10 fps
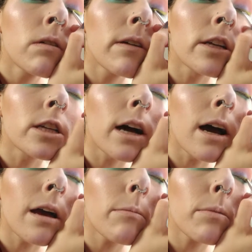which
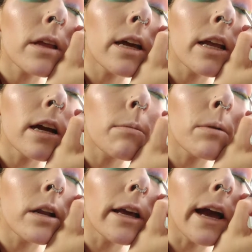I'm planning on
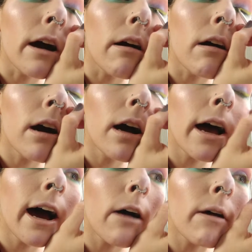putting out
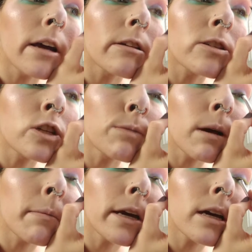how I used to do
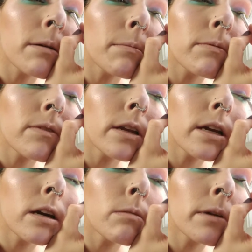my makeup
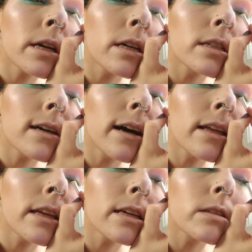video because I
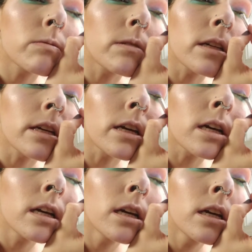think it's
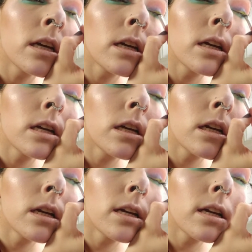really
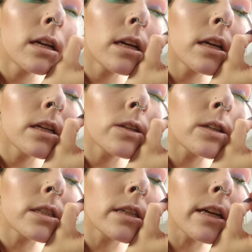
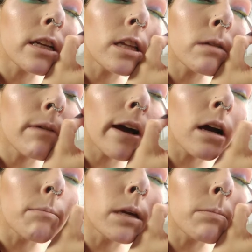interesting to look back
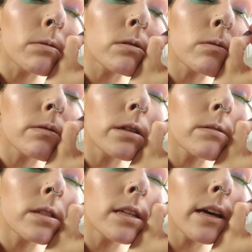on people's
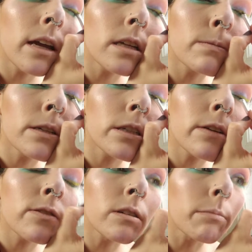roots, and
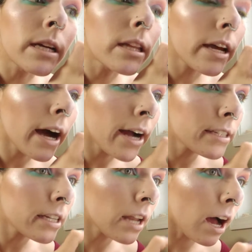especially for me, like I
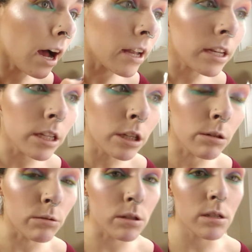did not
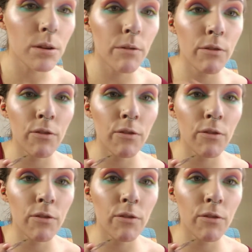use